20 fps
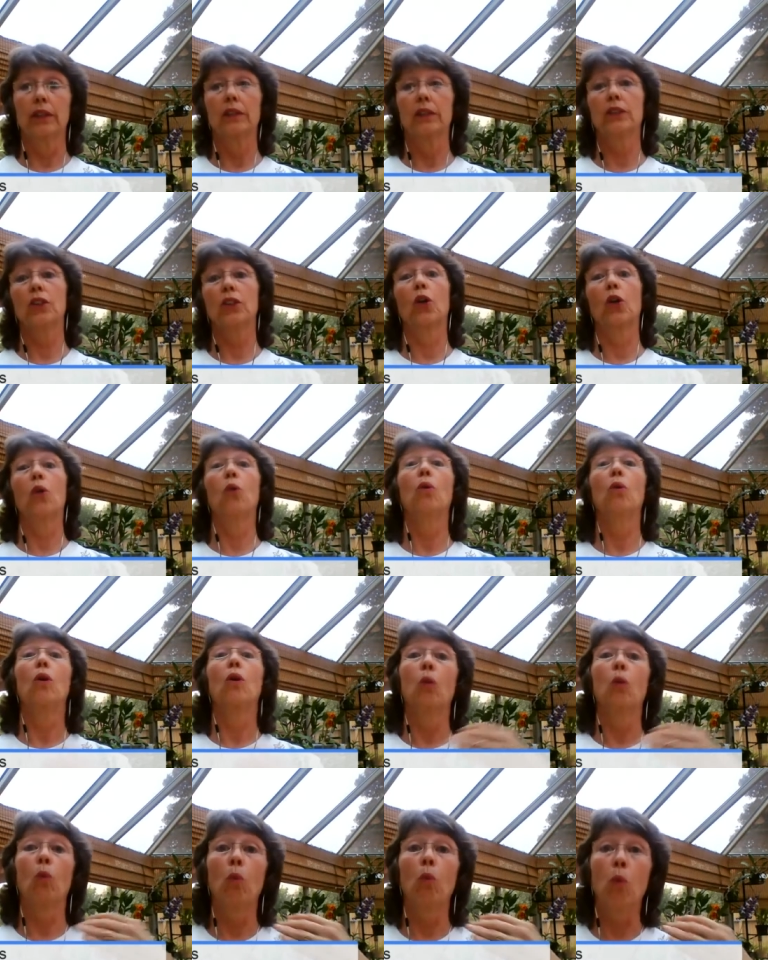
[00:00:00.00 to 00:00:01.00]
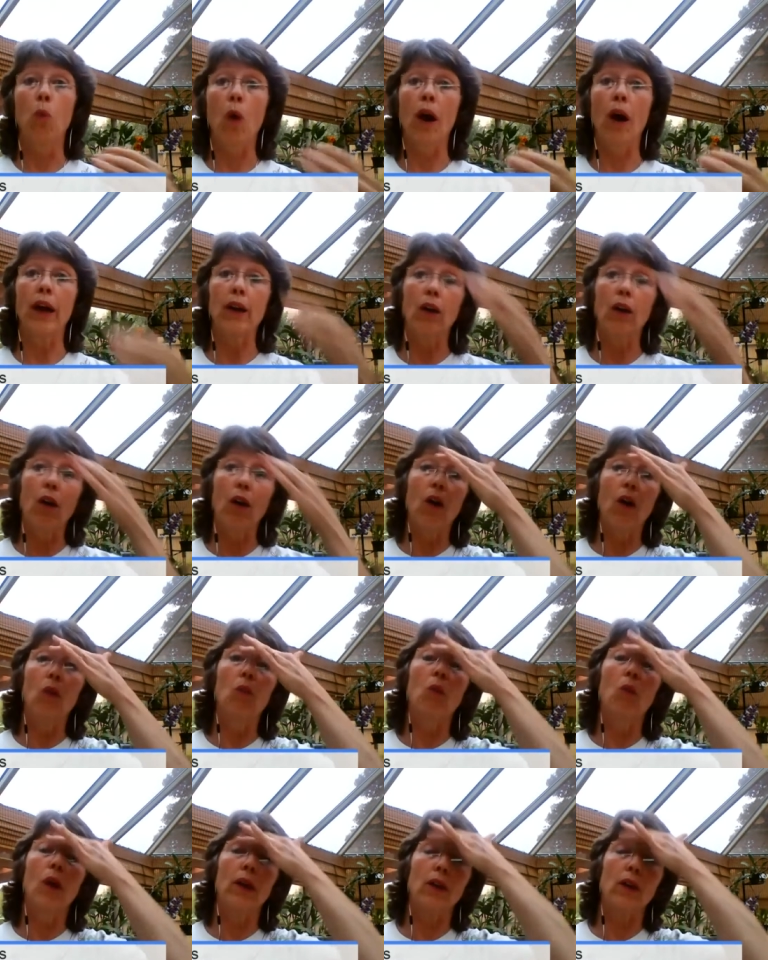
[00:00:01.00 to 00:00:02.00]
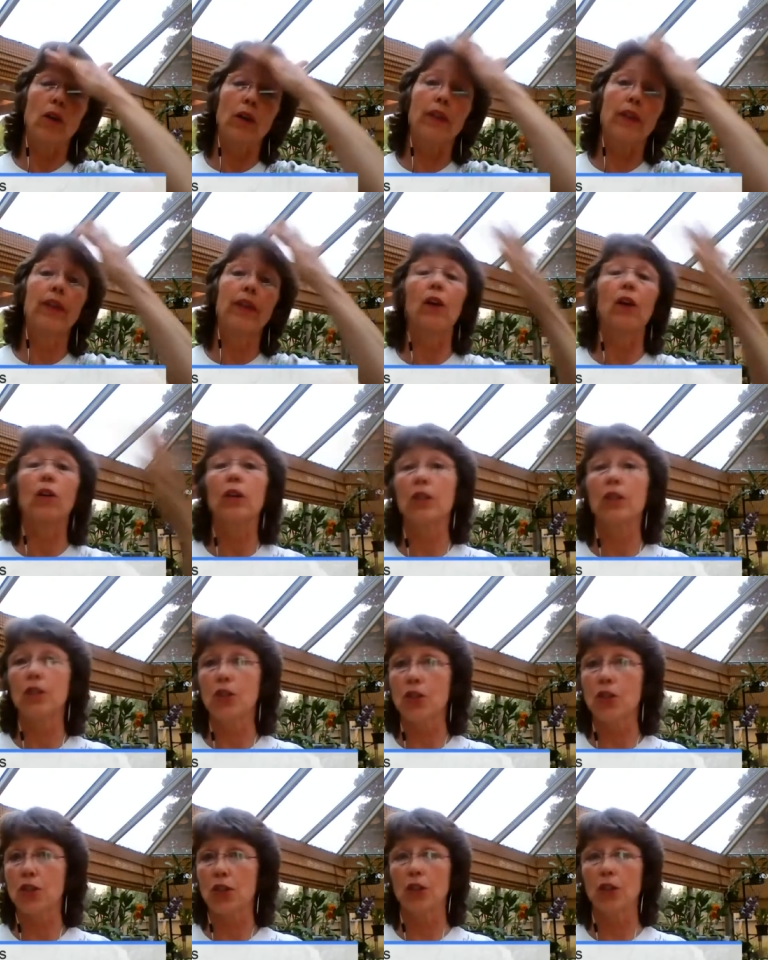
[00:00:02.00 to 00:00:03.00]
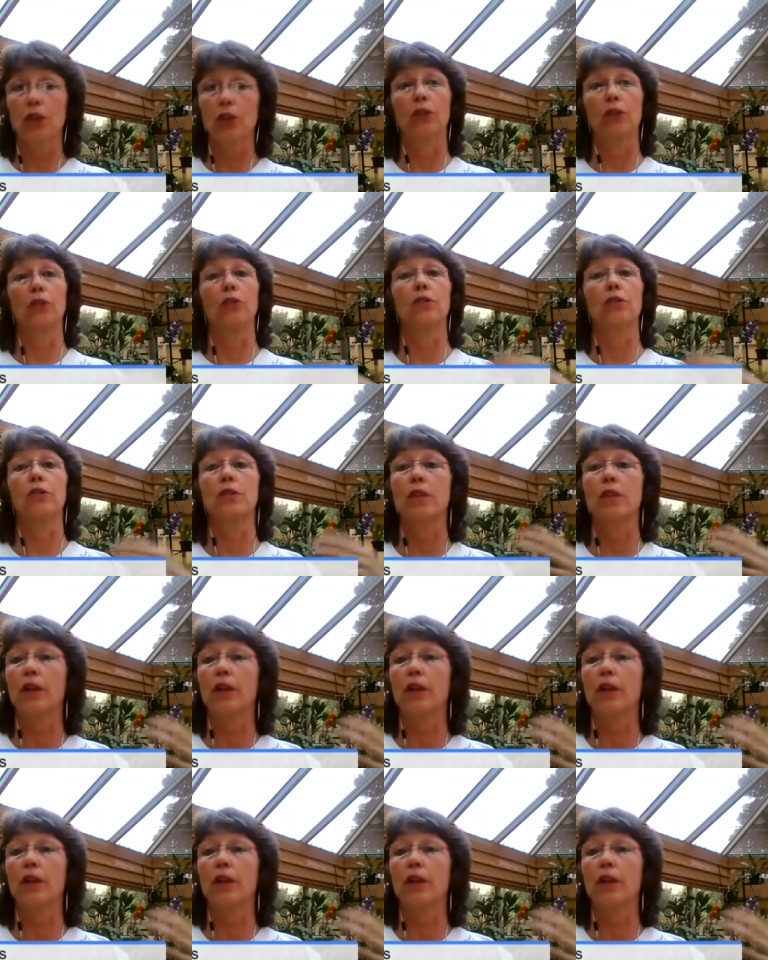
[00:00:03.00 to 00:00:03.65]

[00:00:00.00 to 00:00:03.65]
So what what are their concerns,